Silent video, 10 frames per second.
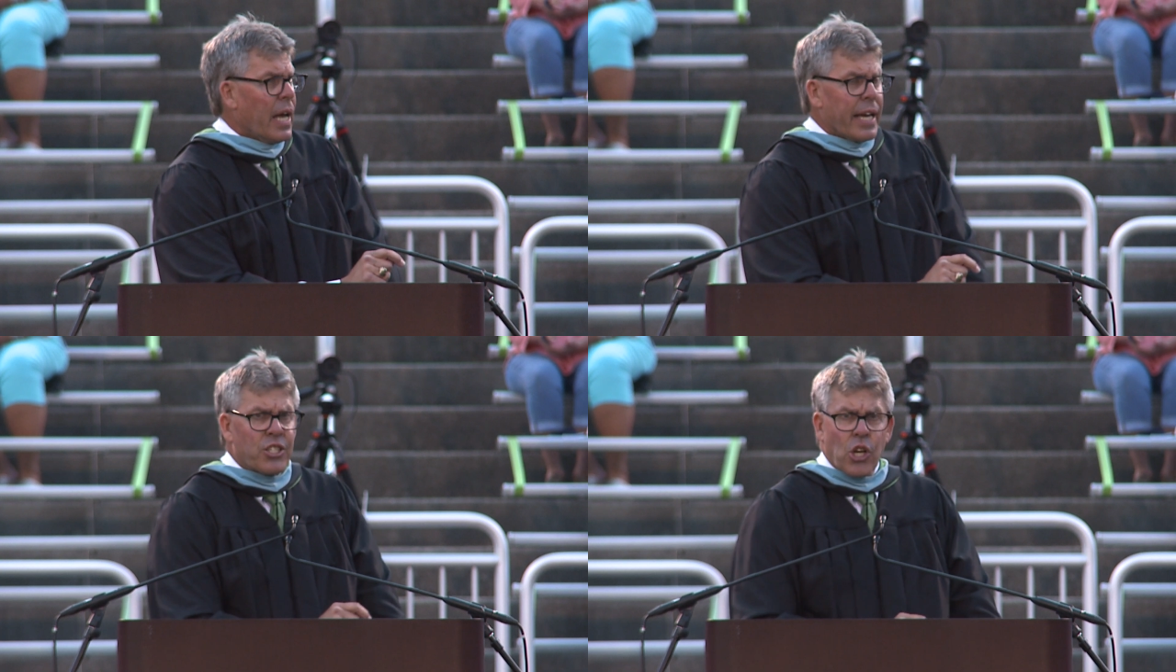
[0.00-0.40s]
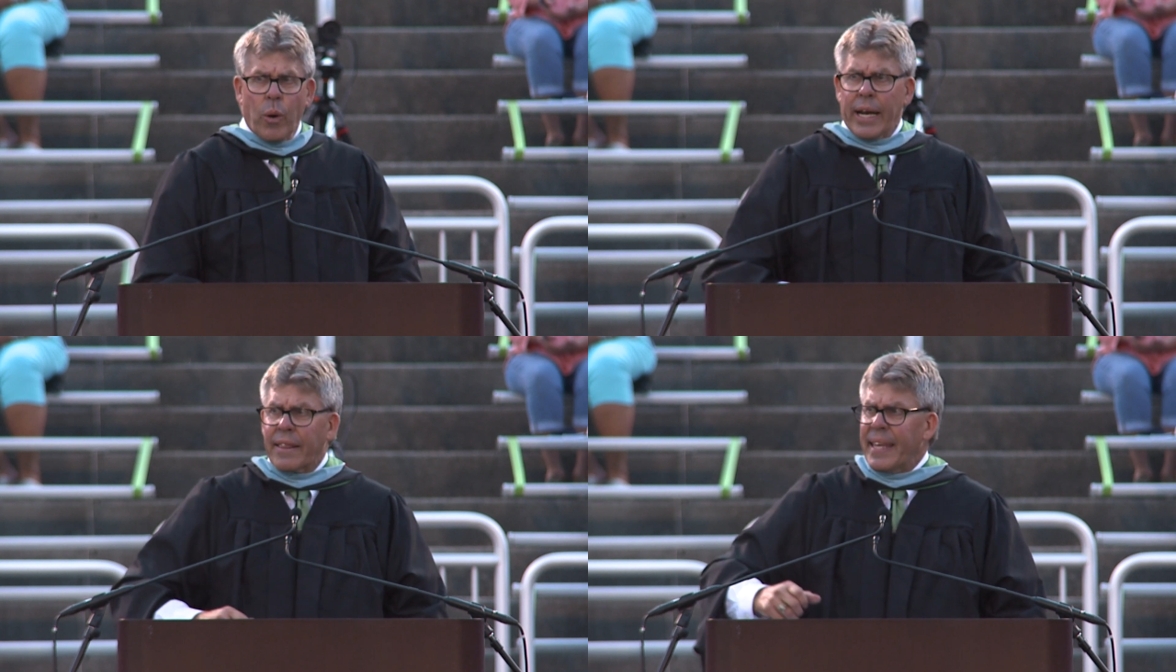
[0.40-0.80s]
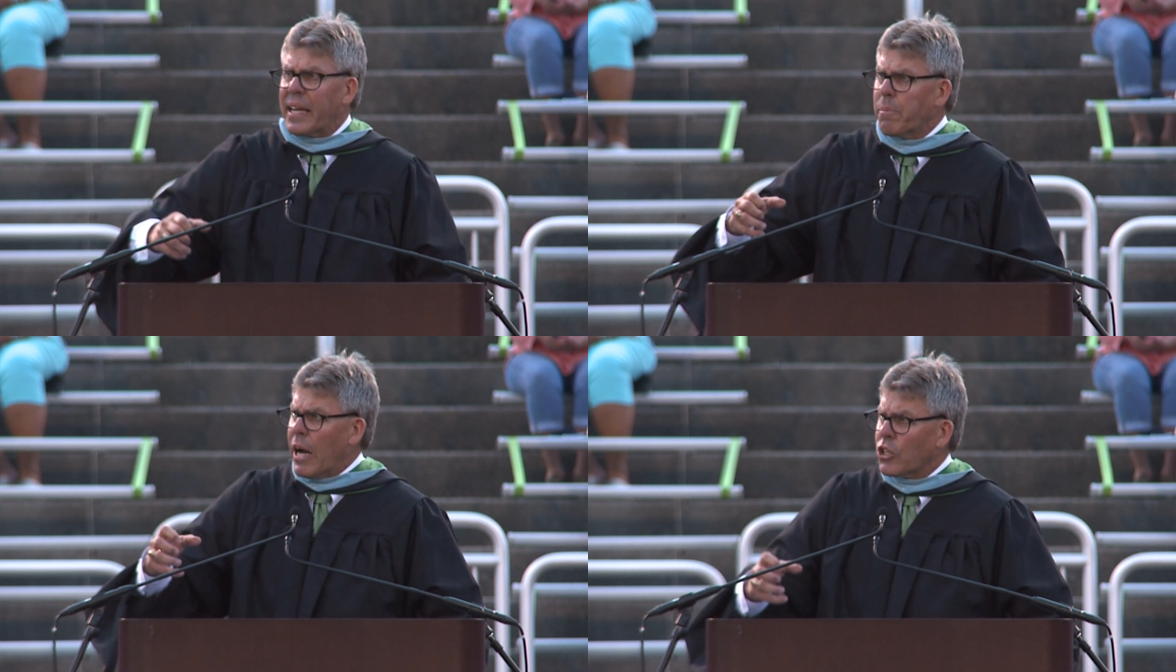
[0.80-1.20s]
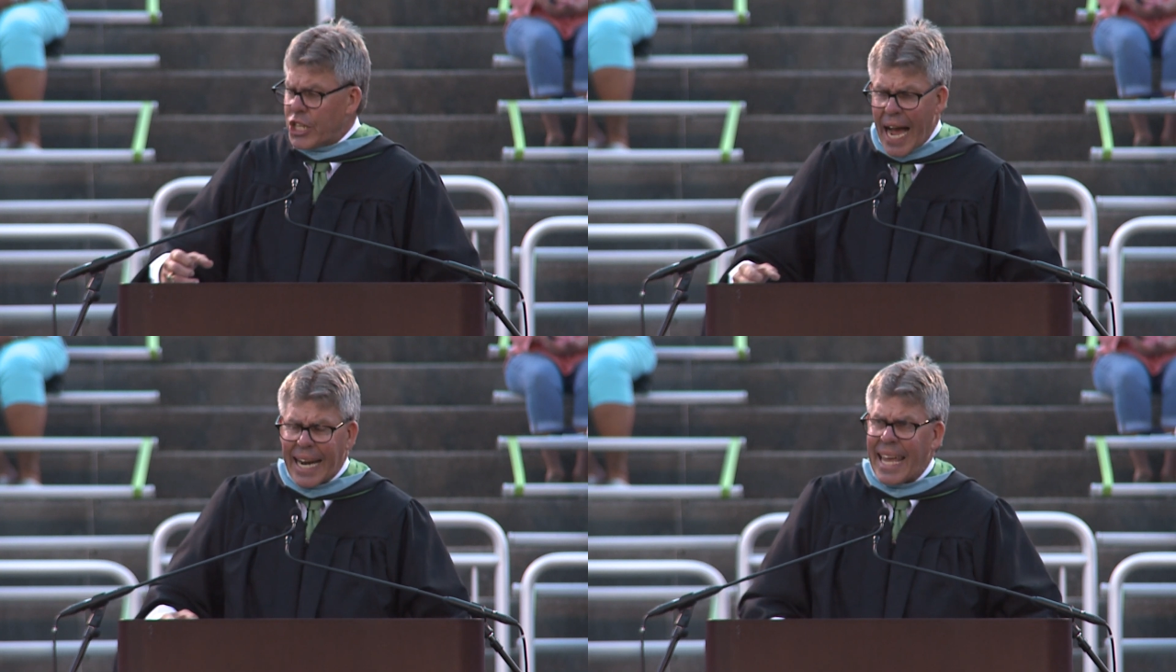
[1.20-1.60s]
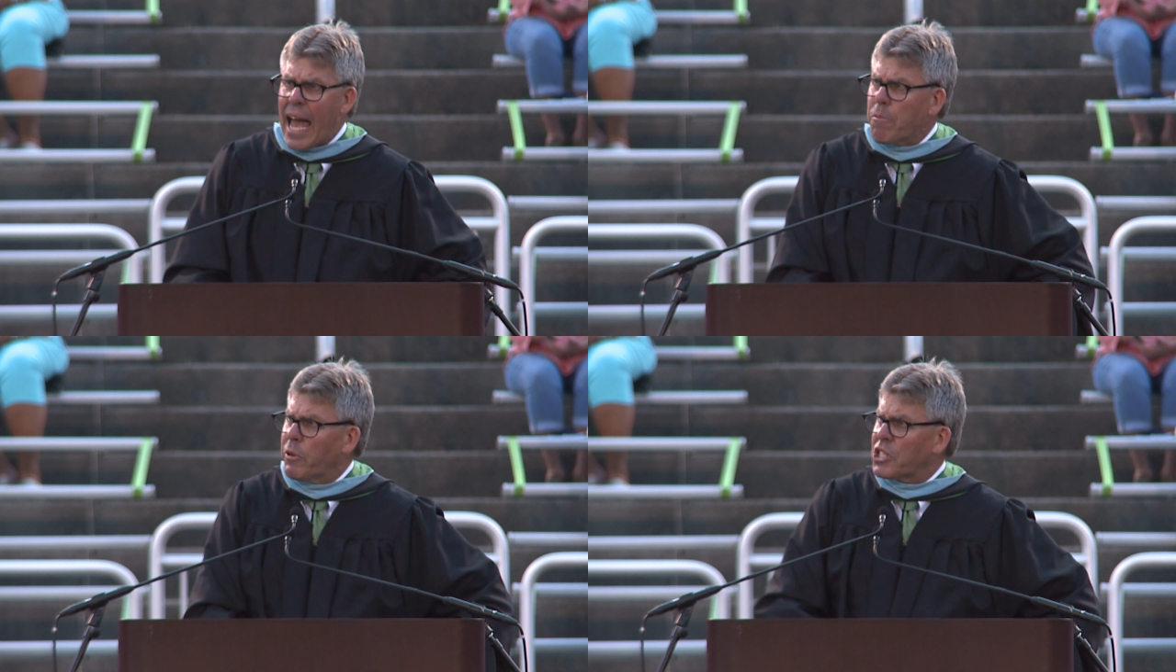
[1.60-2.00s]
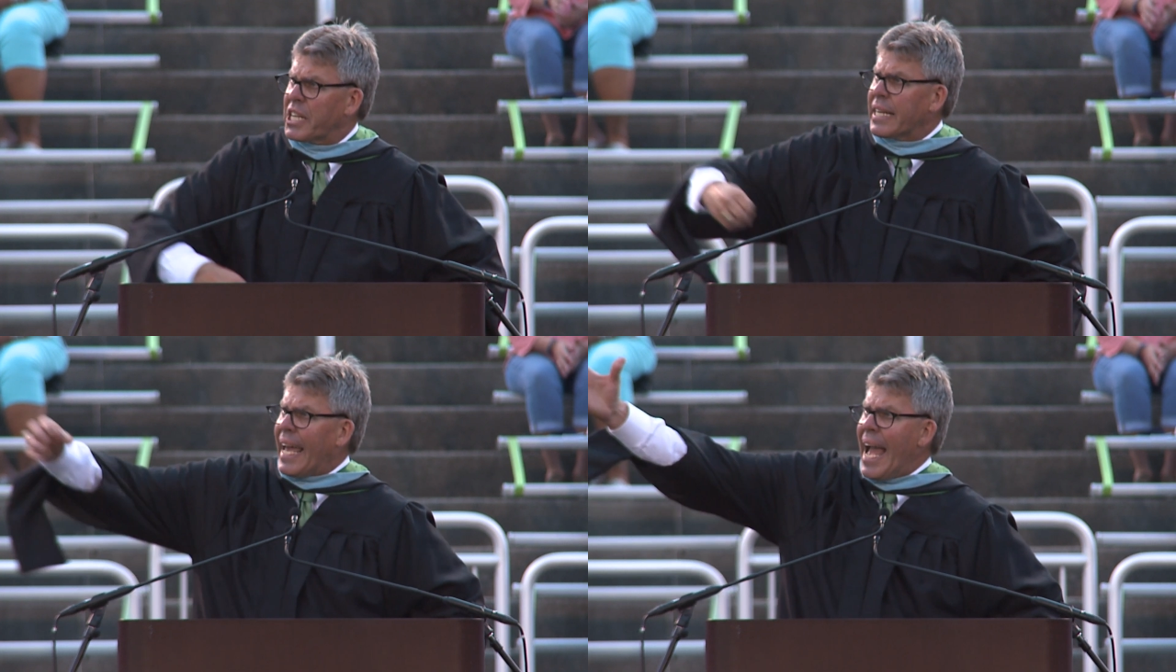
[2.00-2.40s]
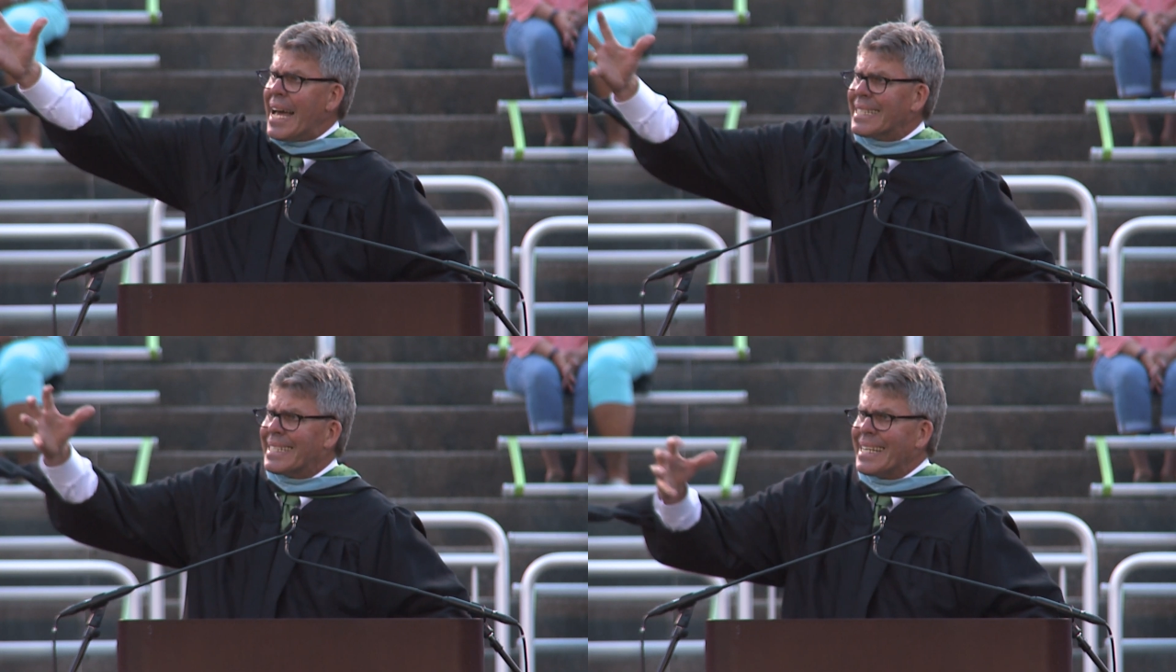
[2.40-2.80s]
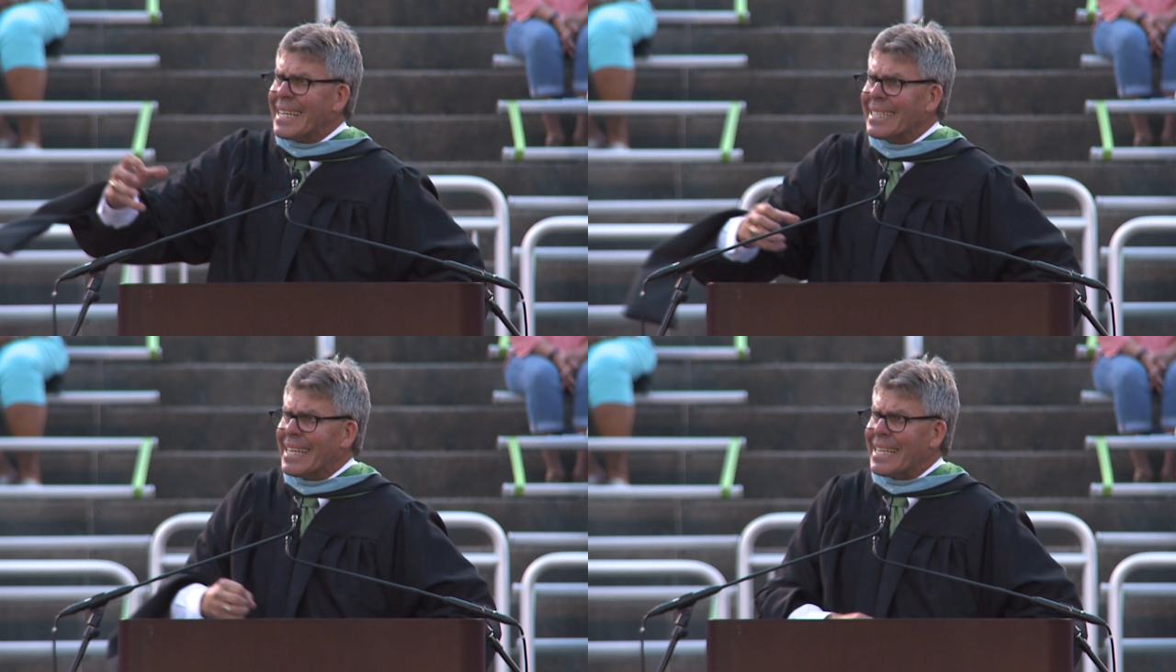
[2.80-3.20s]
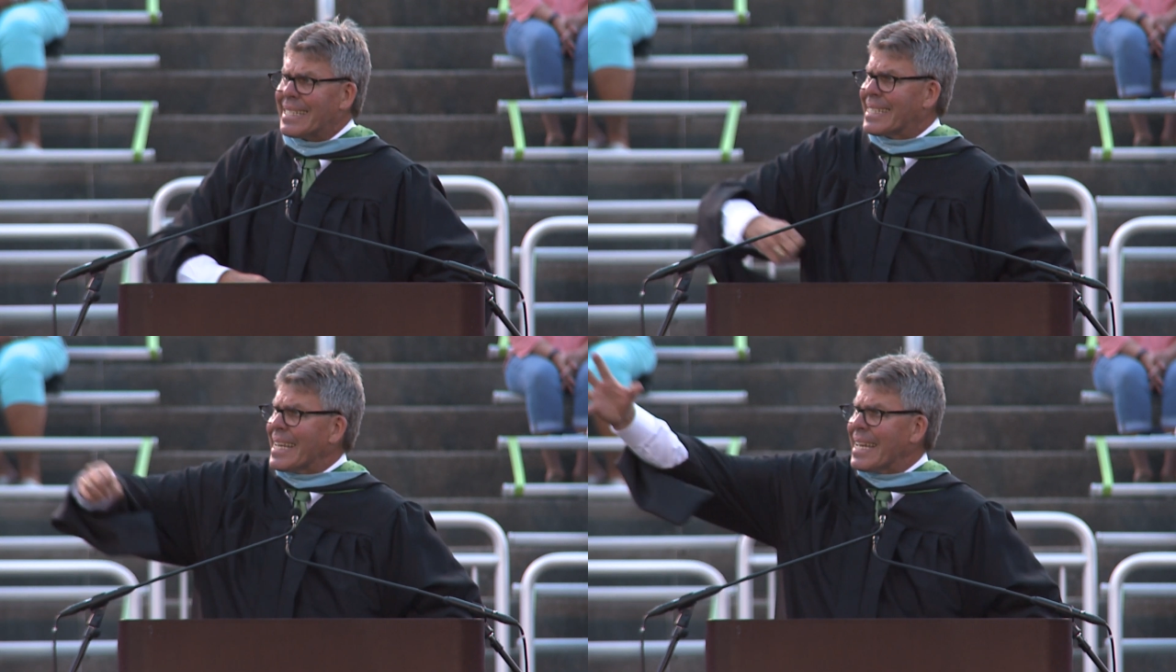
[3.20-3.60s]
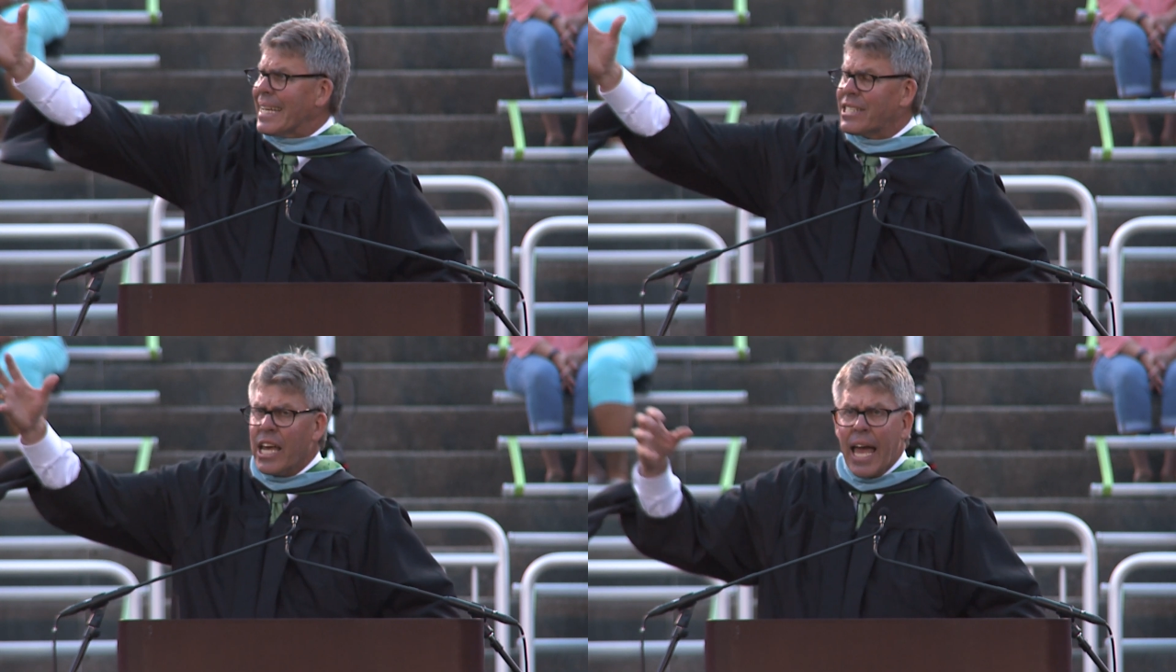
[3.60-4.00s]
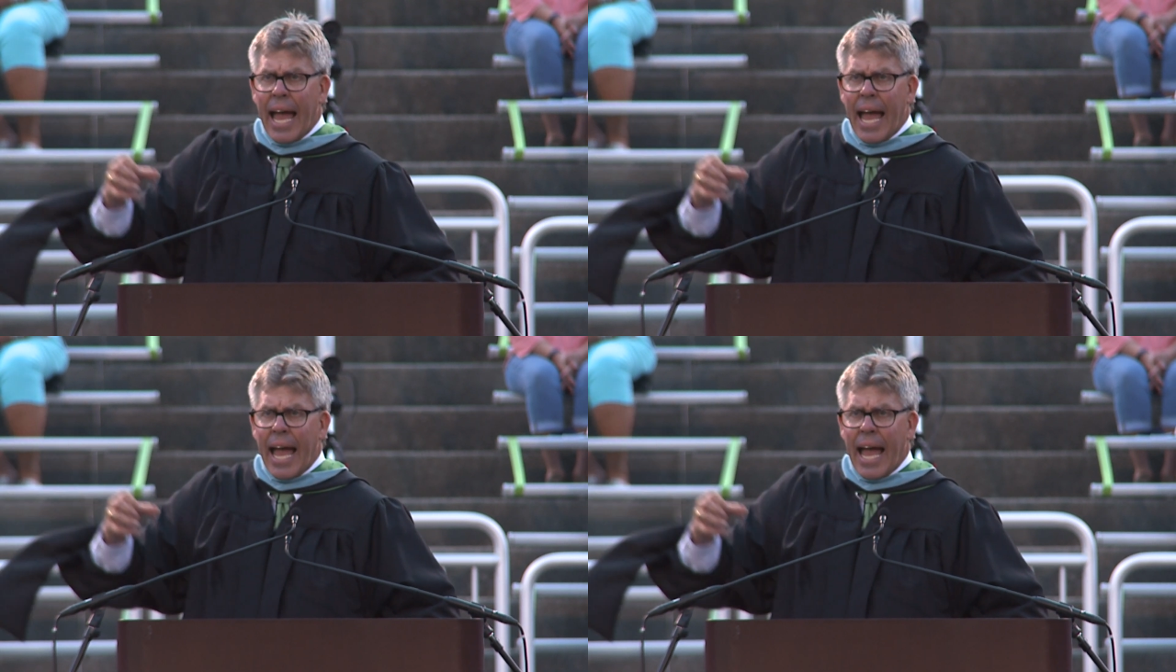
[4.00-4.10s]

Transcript: And so when I think about Johnny Appleseed casting these seeds,